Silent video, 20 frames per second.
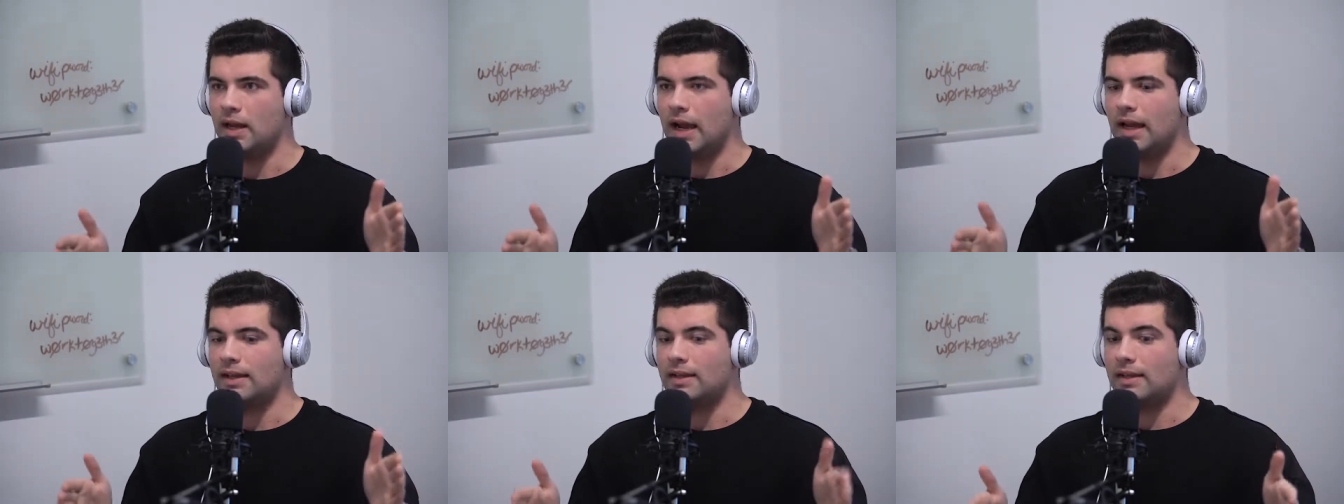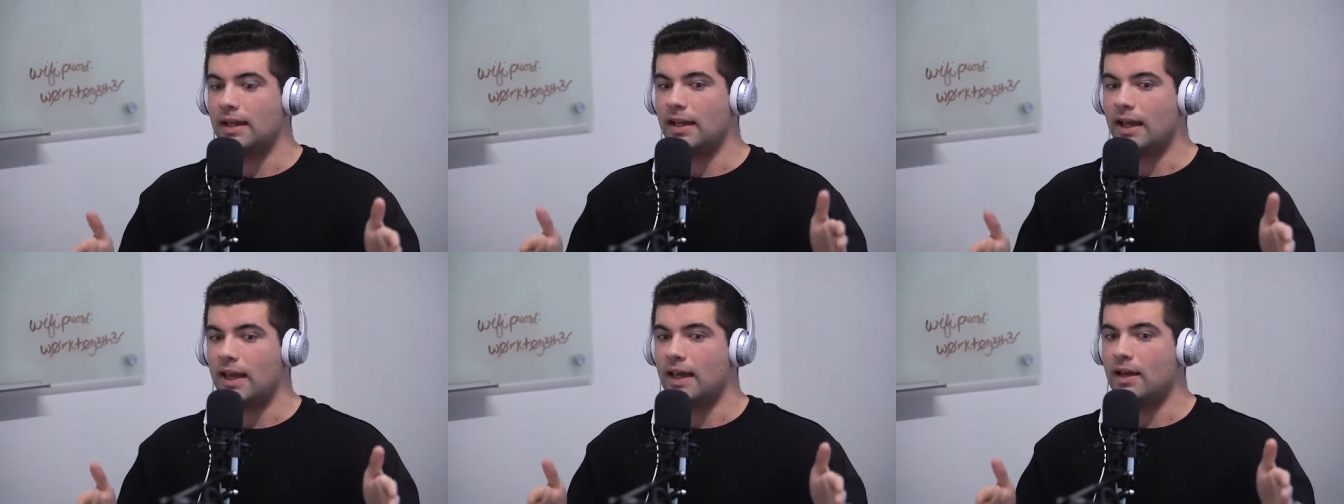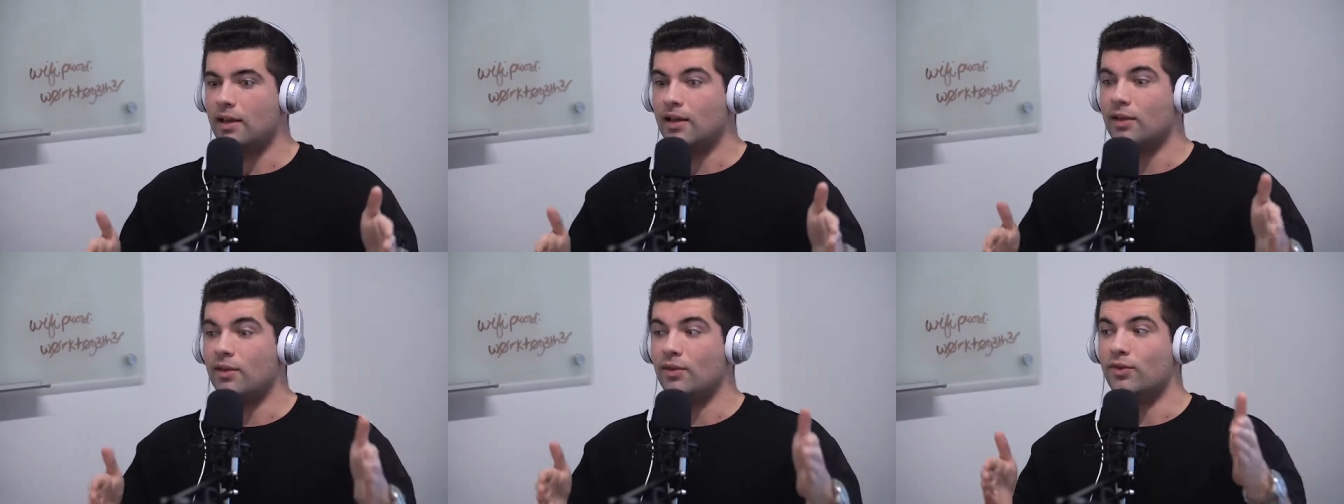and then they
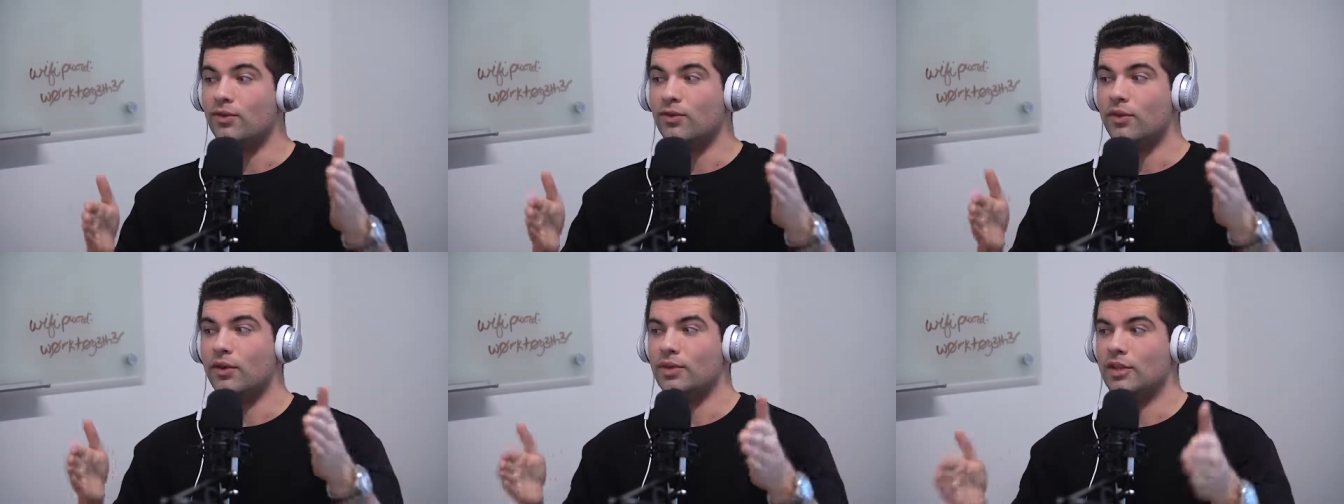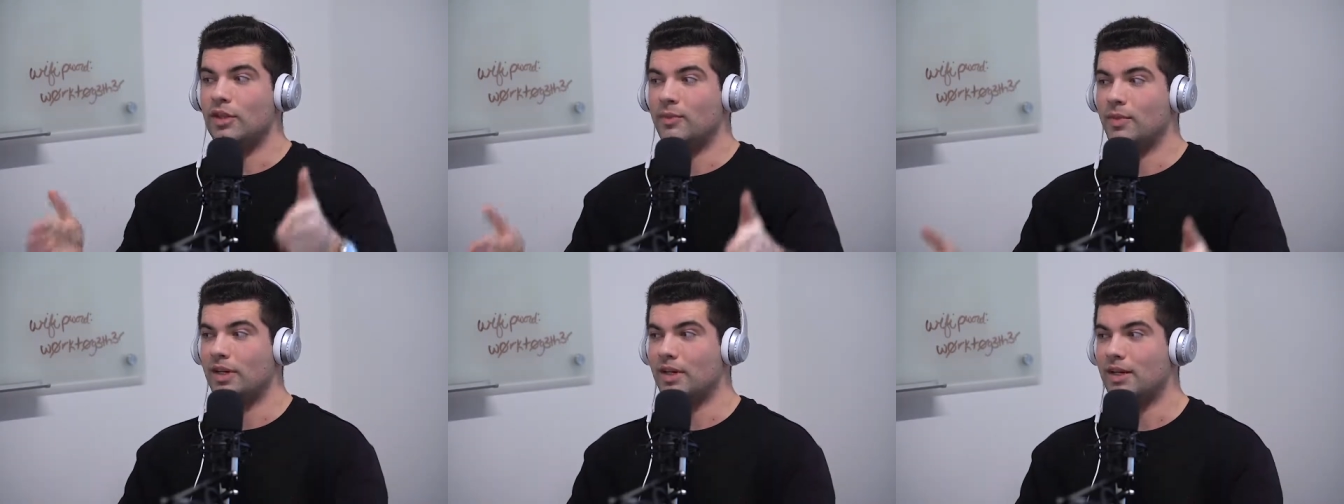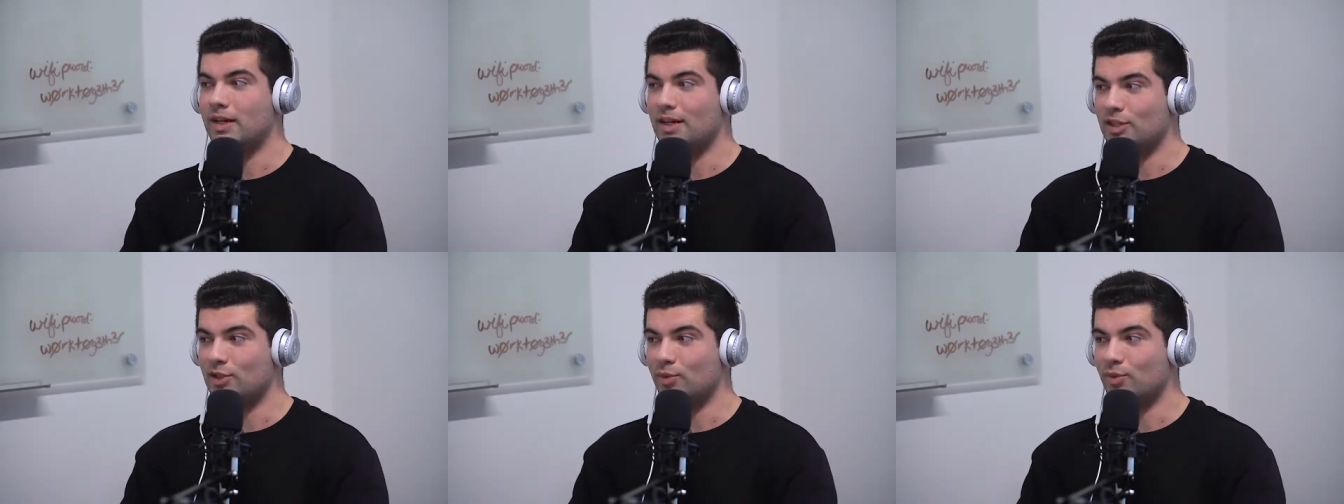can't convert them into
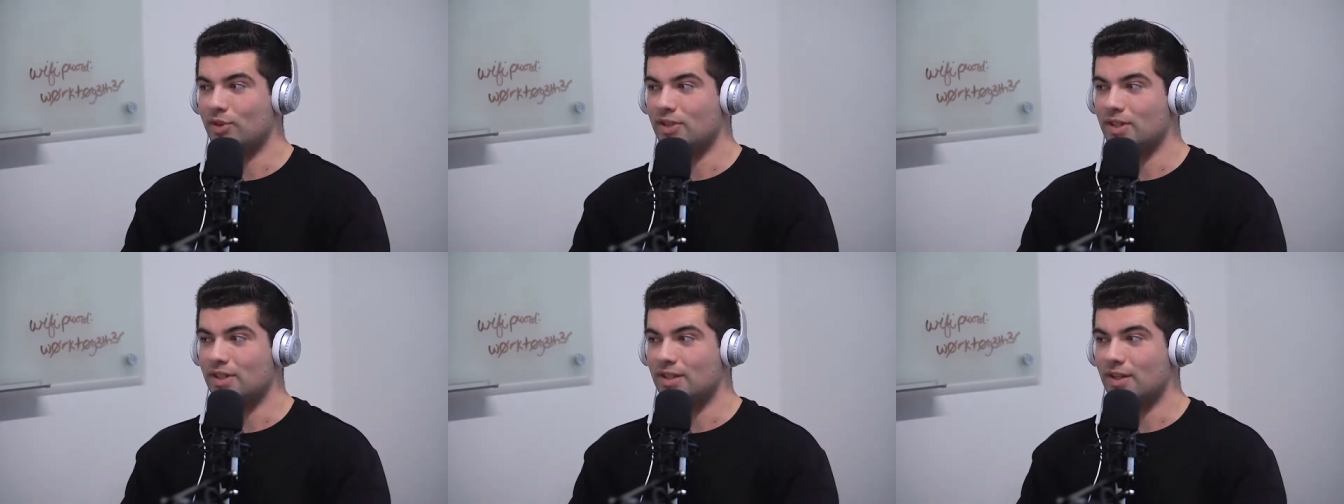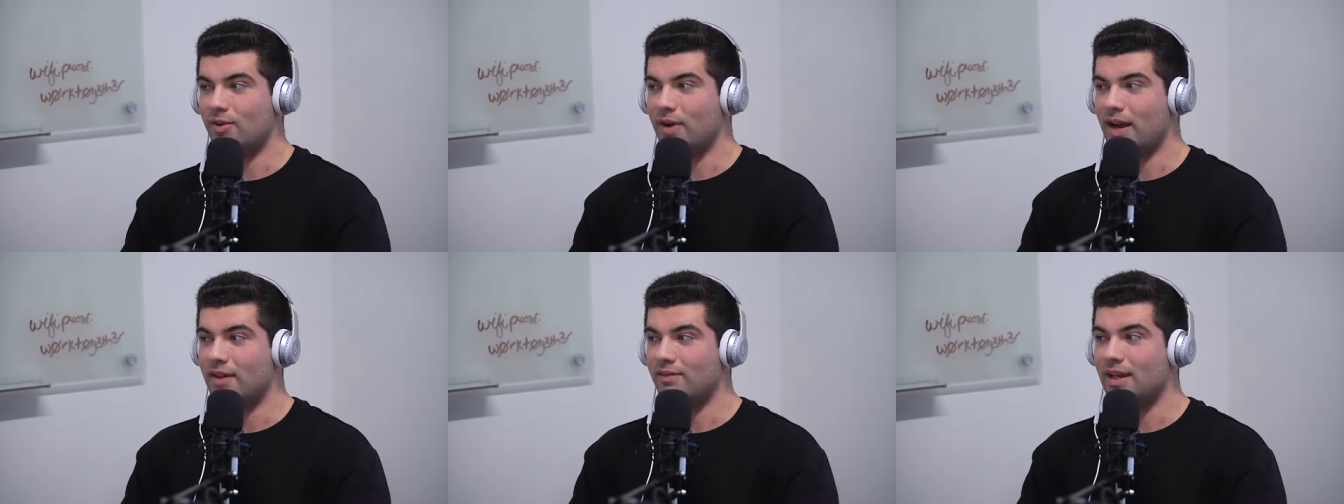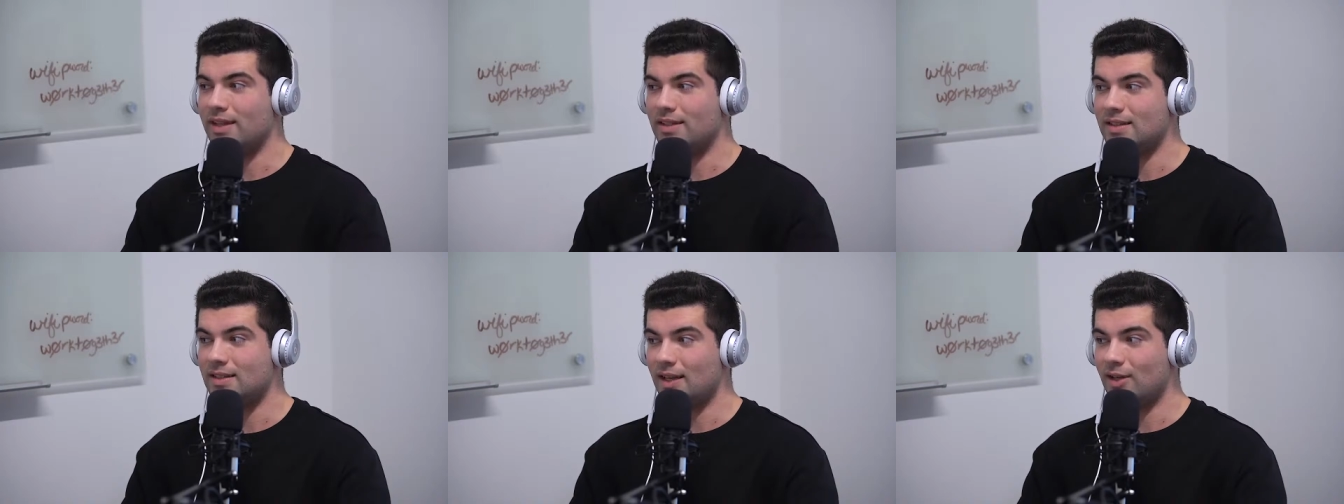customers because they don't have
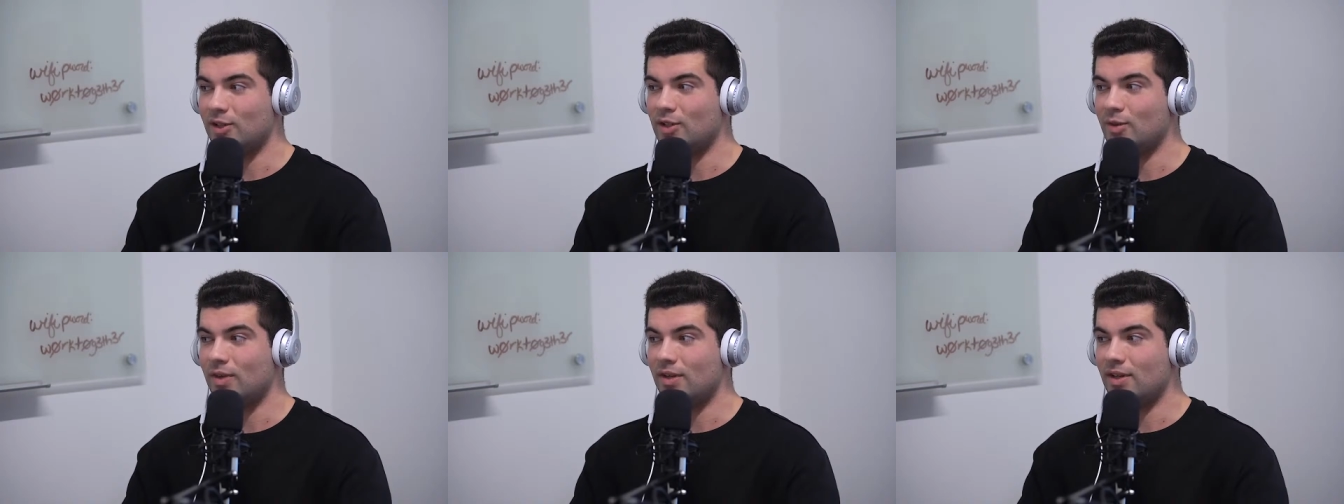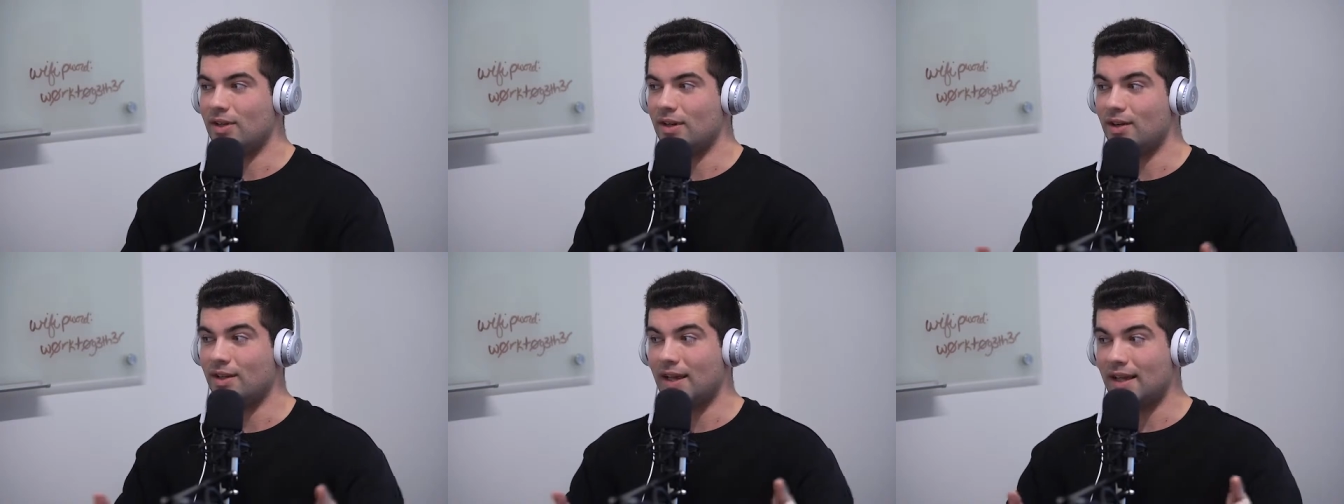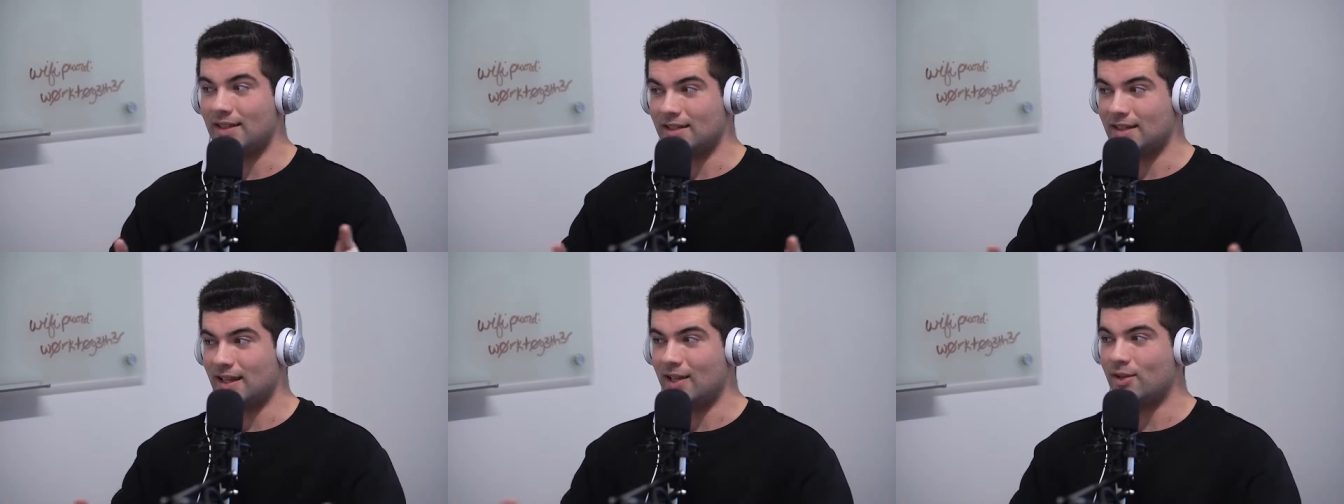that sales ability or
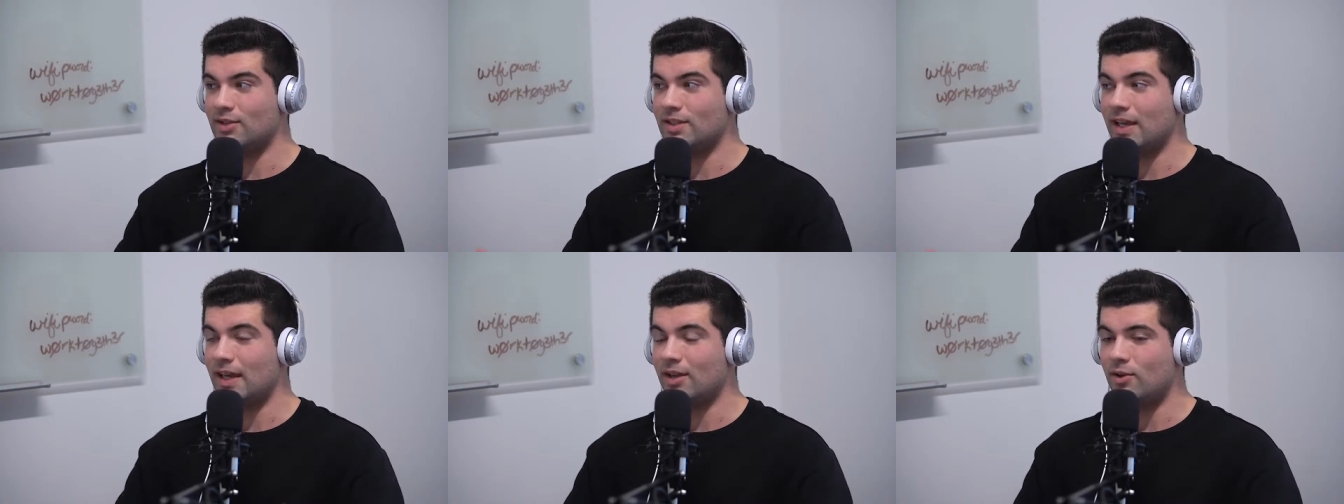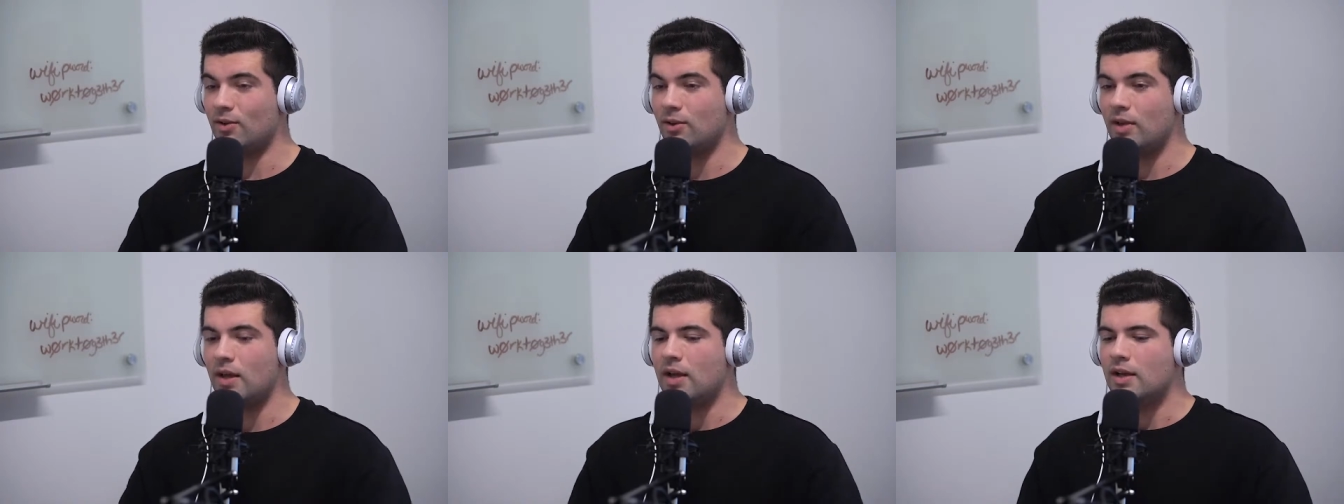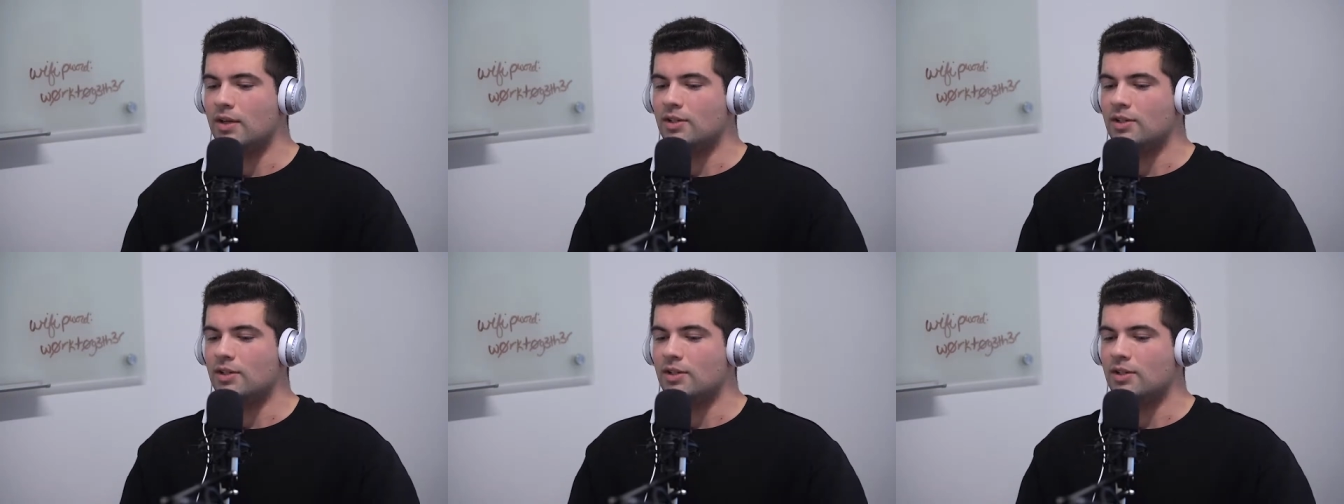that sales cycle.